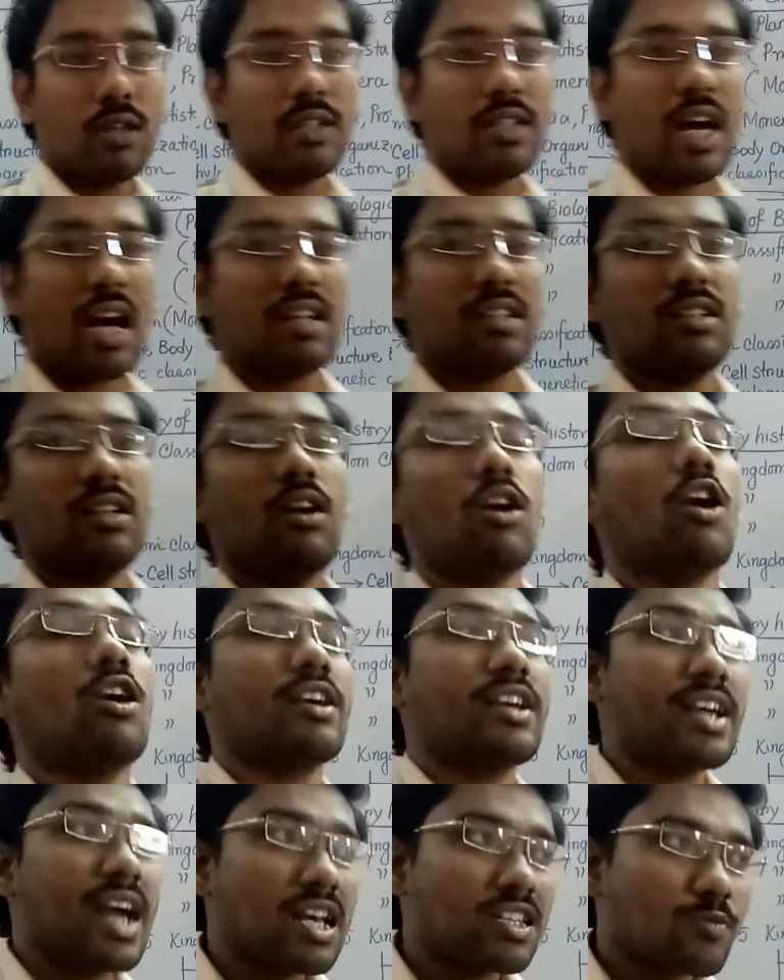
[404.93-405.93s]
done,
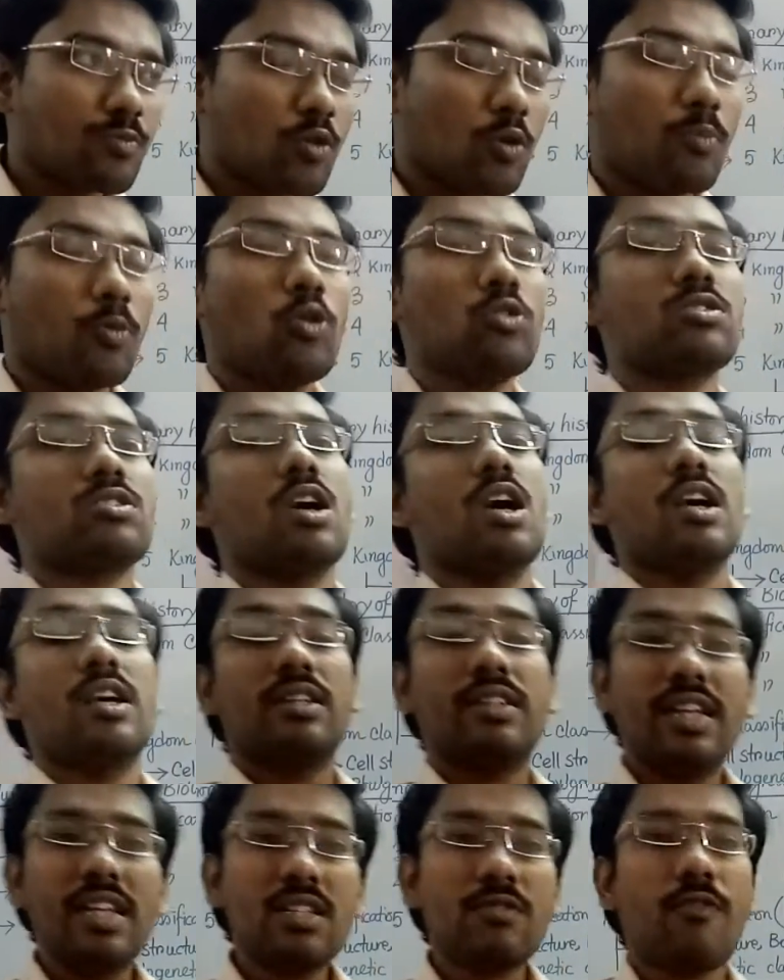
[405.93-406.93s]
or he has
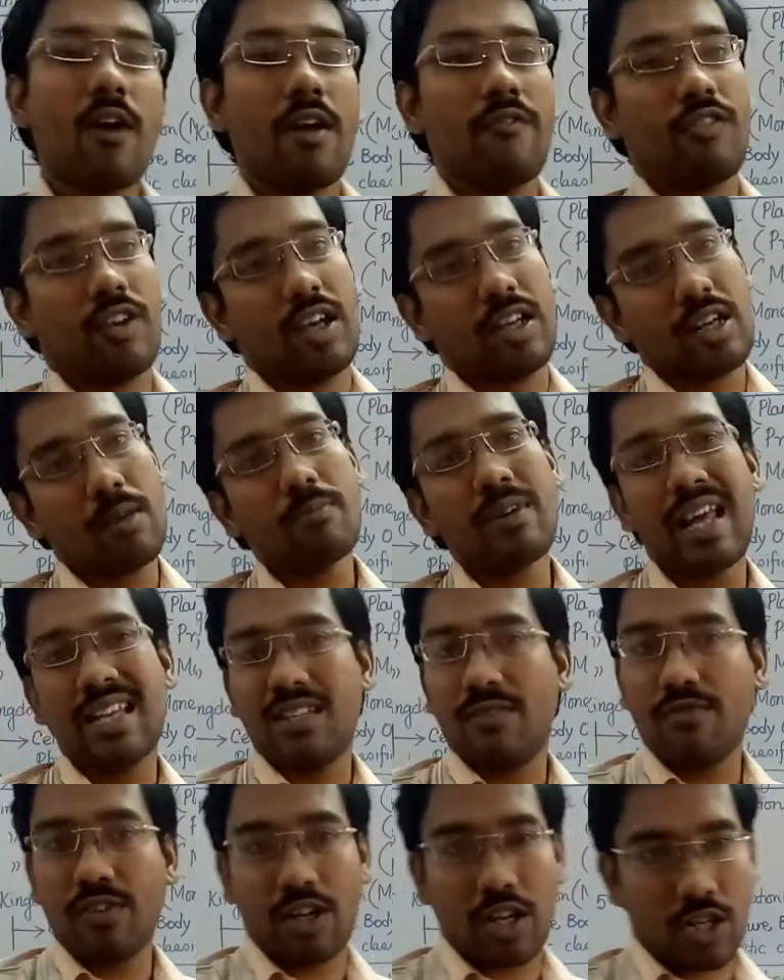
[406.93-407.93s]
proposed this 5 kingdom
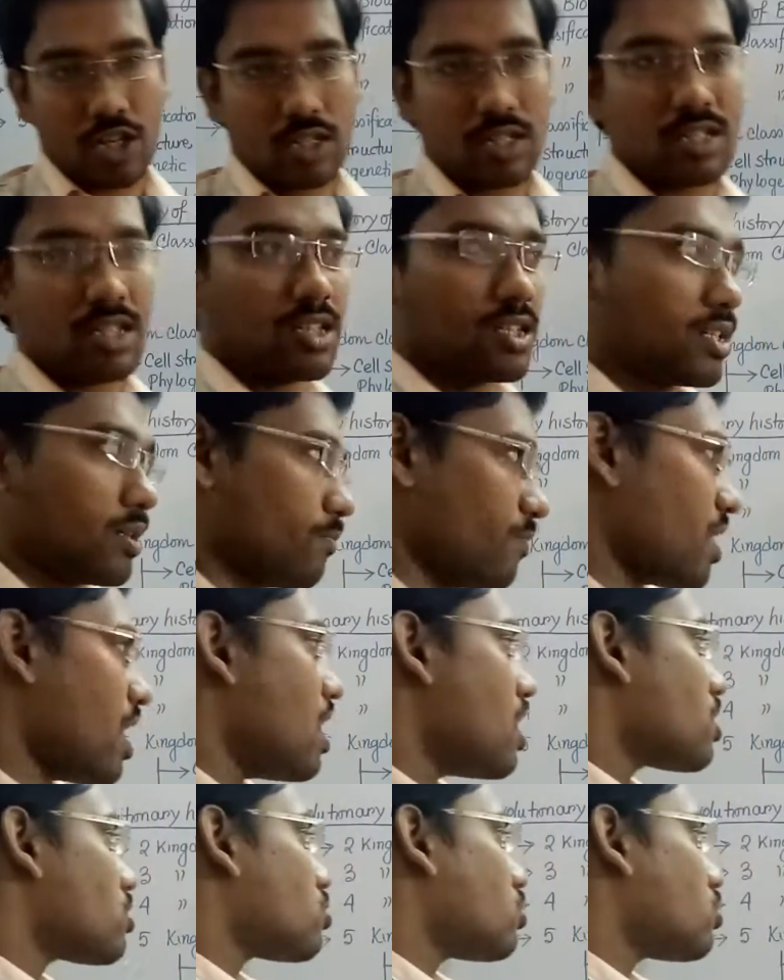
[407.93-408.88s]
classification system.